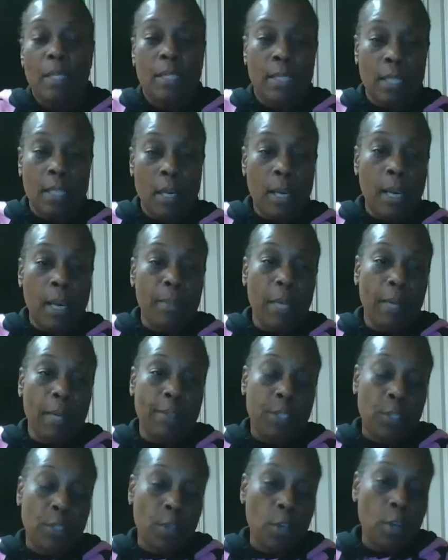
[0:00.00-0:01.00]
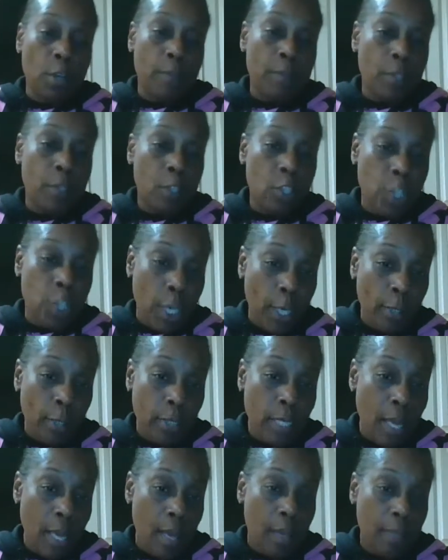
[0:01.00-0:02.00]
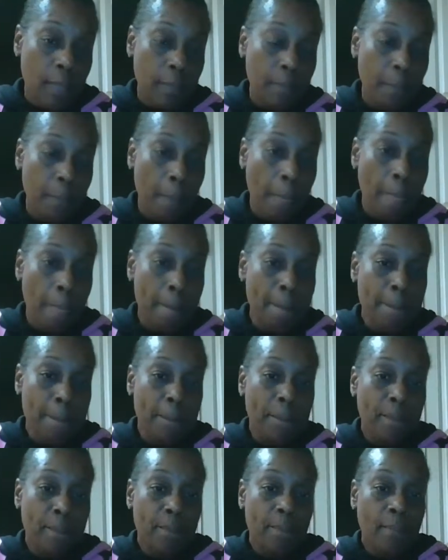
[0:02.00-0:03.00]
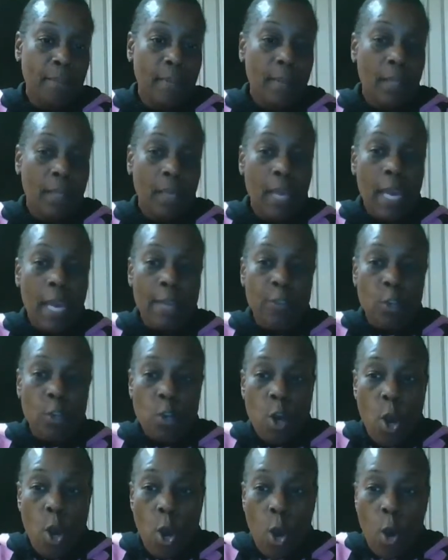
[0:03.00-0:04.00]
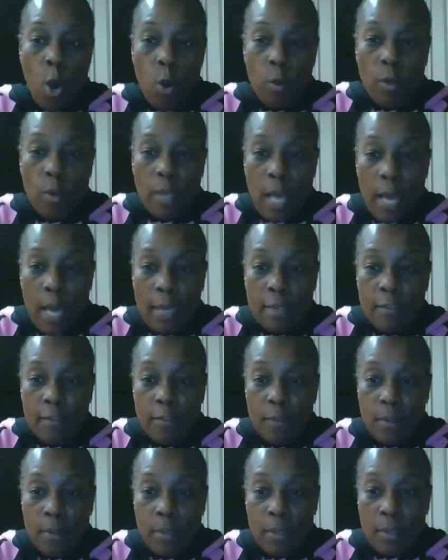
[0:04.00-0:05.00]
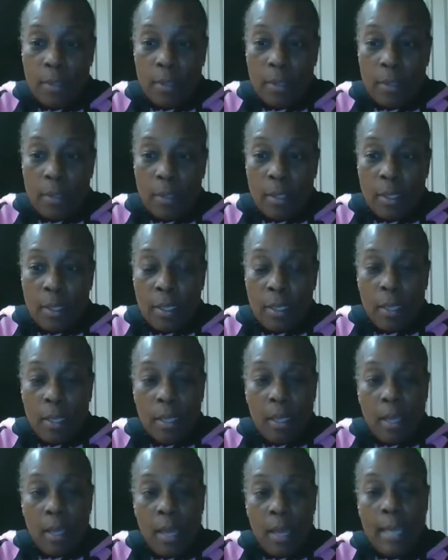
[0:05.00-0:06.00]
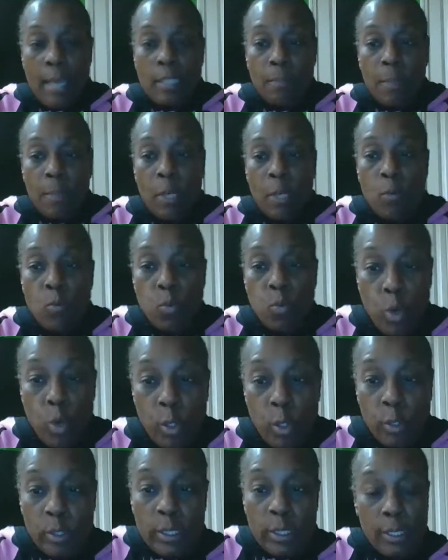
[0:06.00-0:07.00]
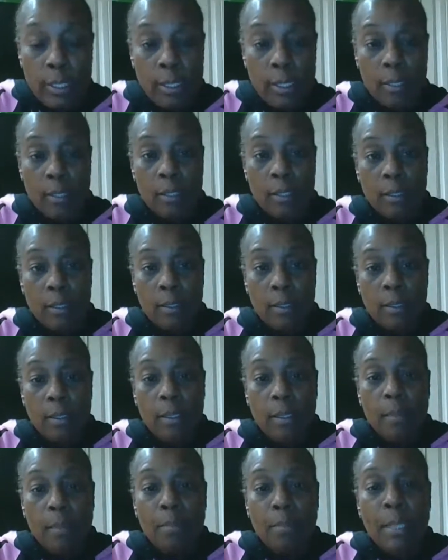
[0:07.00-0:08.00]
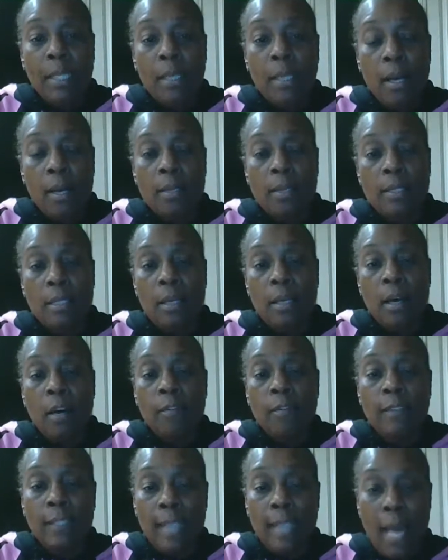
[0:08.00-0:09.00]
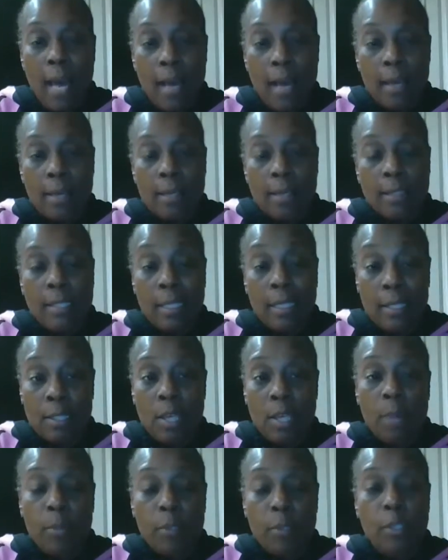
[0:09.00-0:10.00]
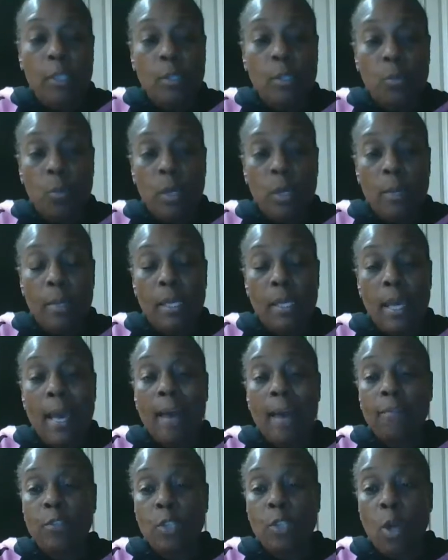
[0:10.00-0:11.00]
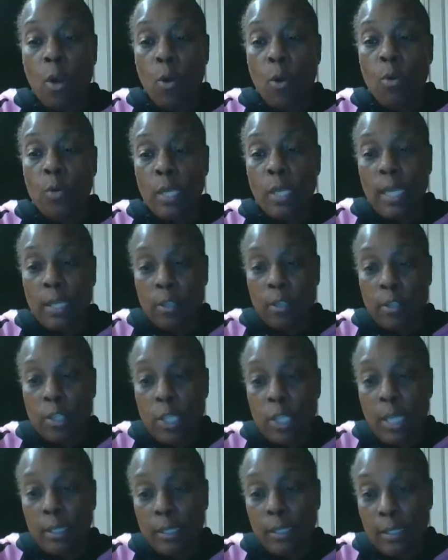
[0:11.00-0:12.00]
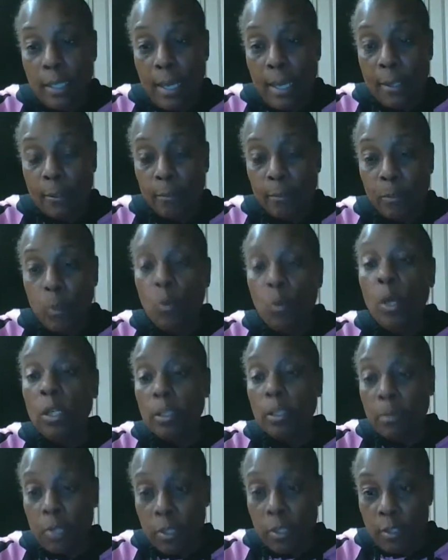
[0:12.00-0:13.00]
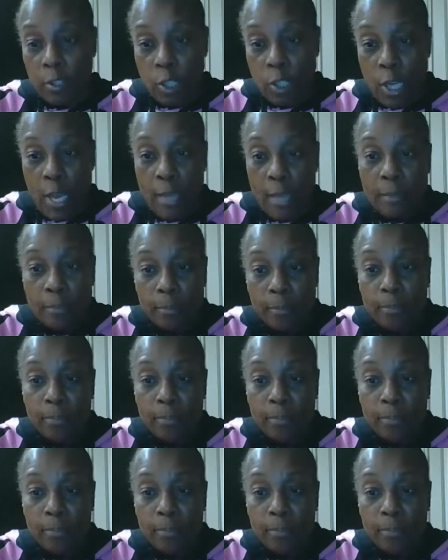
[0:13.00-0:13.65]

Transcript: Some have served jail time, and their whole life has been ruined because of lies that some of these women have told and are telling now. Welcome to the chat.